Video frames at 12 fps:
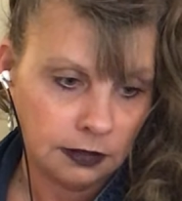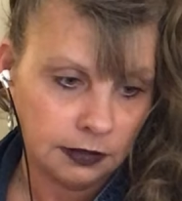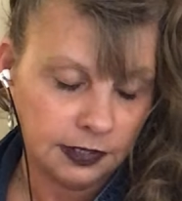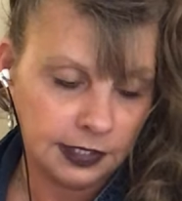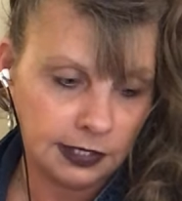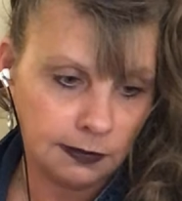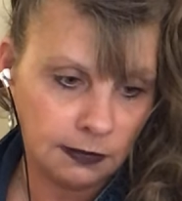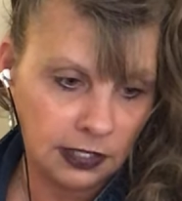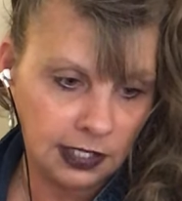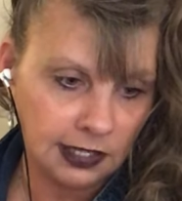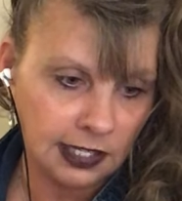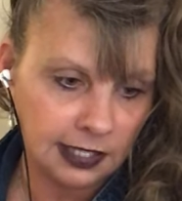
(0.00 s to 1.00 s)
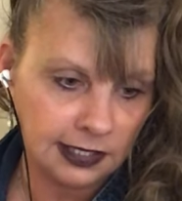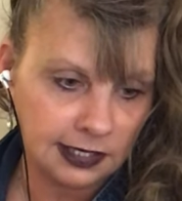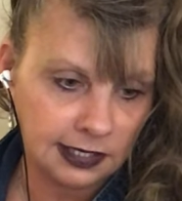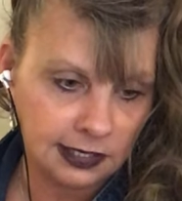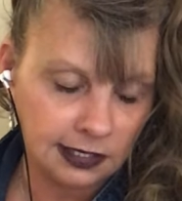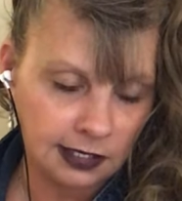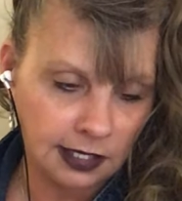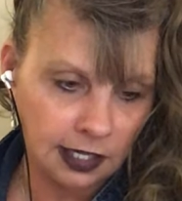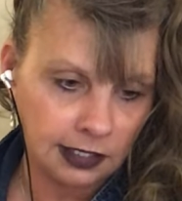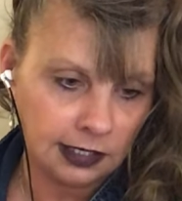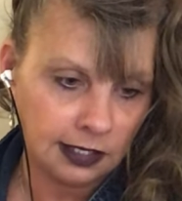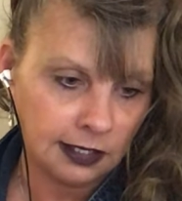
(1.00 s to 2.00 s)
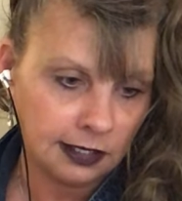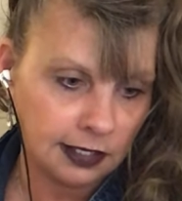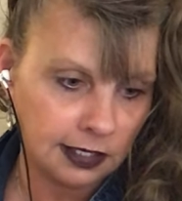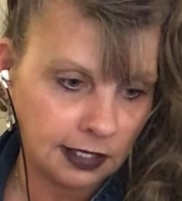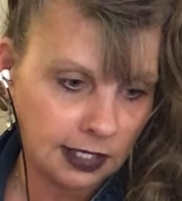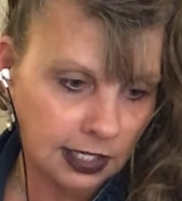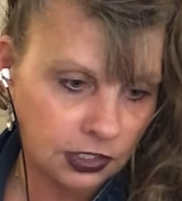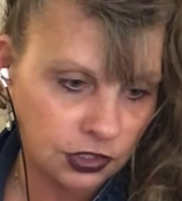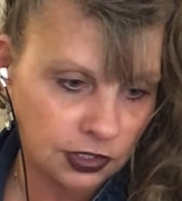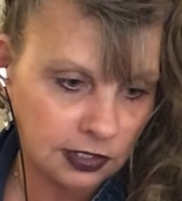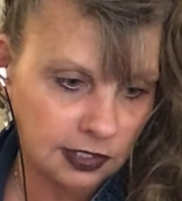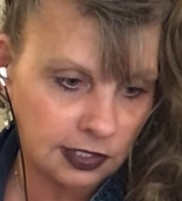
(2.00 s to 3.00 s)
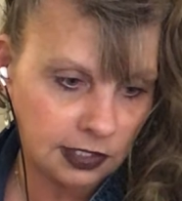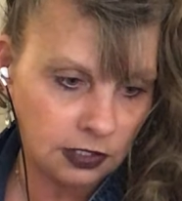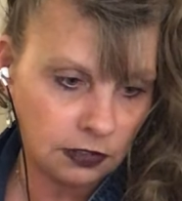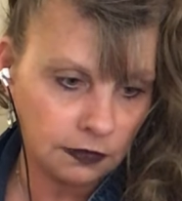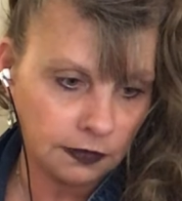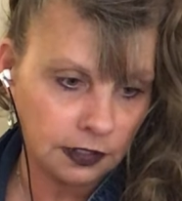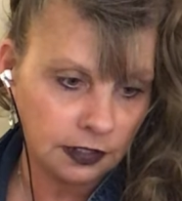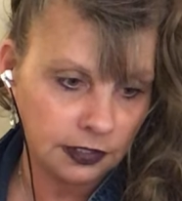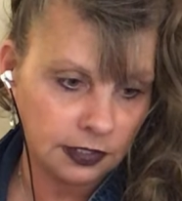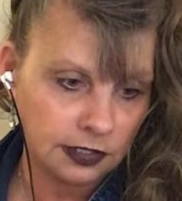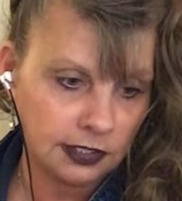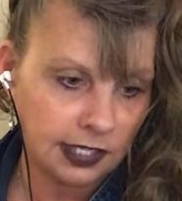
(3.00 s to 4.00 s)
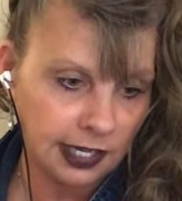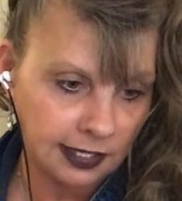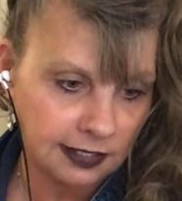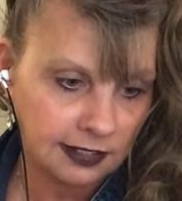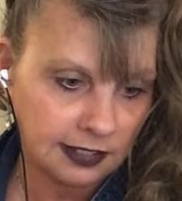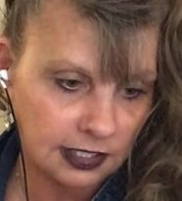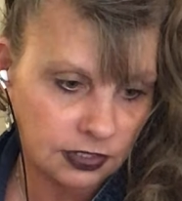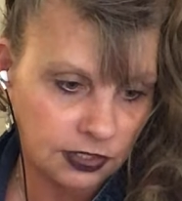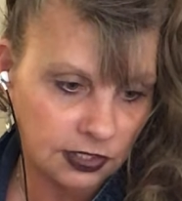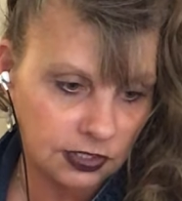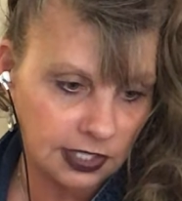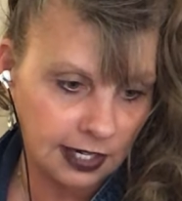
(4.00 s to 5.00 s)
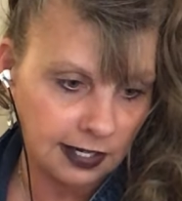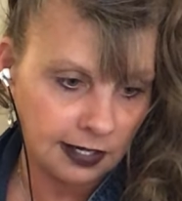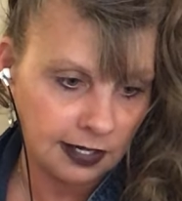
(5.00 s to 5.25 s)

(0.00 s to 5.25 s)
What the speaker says: To me, that's like connection to the universe. Yeah, that's what they're saying.